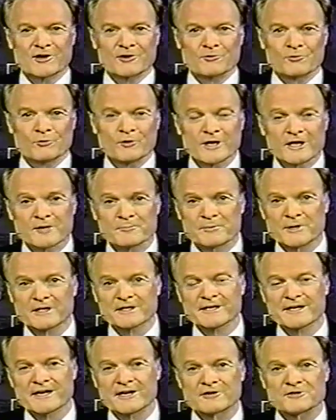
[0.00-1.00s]
Real
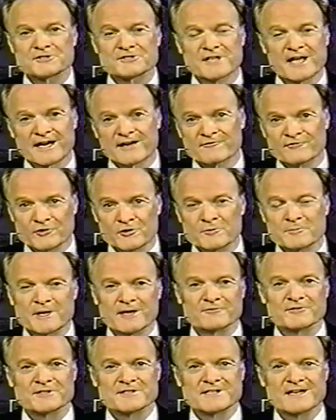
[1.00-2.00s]
billionaires, none of whom
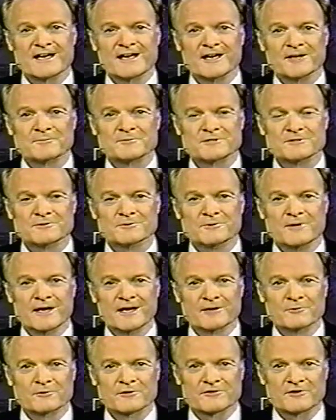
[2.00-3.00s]
have the time to
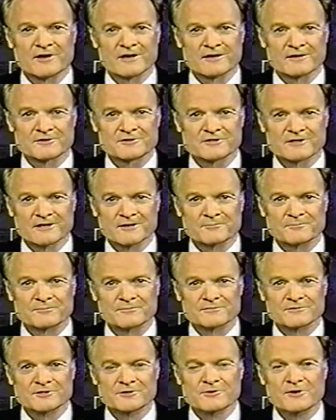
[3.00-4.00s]
hang with Donald Trump,
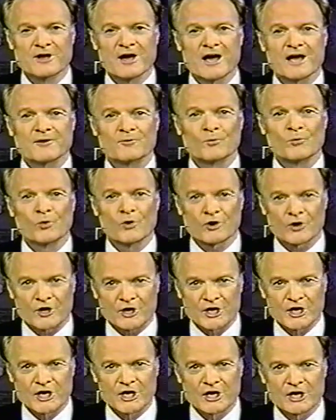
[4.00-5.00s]
do not
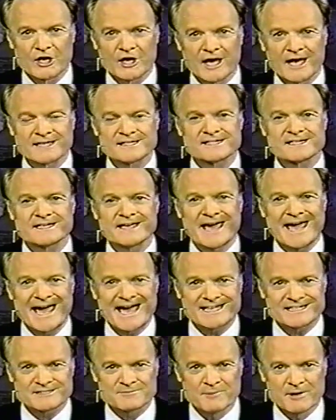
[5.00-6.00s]
work as
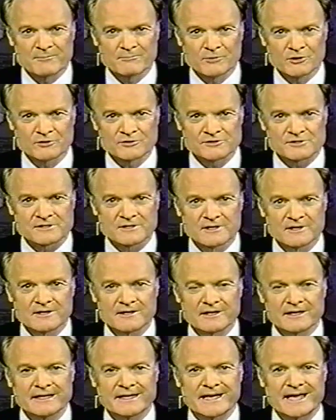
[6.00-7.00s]
cast members
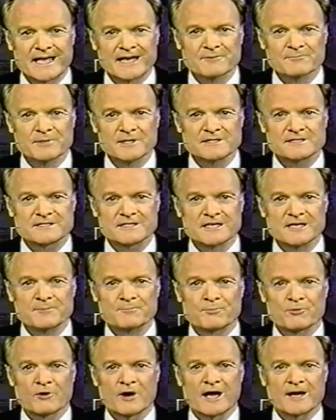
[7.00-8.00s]
in NBC
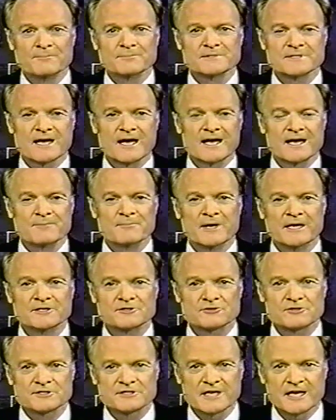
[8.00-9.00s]
primetime
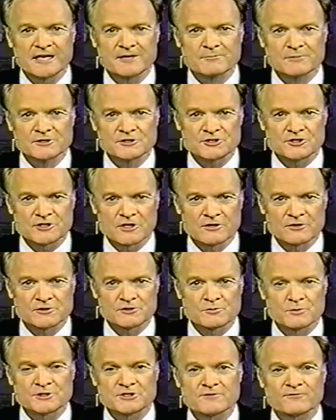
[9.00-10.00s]
entertainment
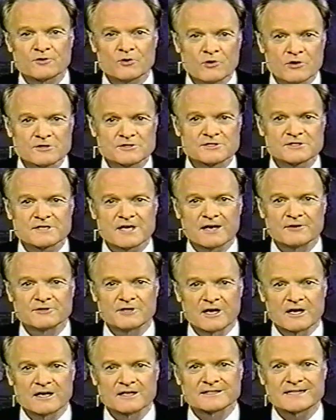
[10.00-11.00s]
shows, which of course is how
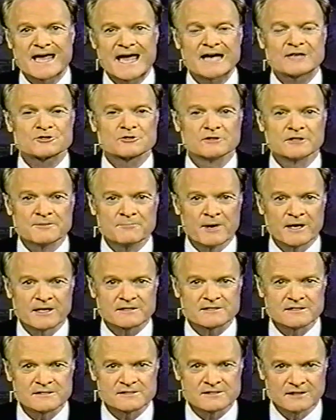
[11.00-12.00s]
Donald actually
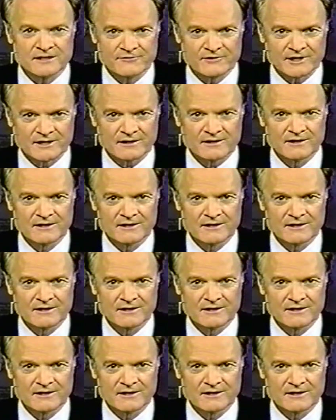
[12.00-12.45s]
makes his living.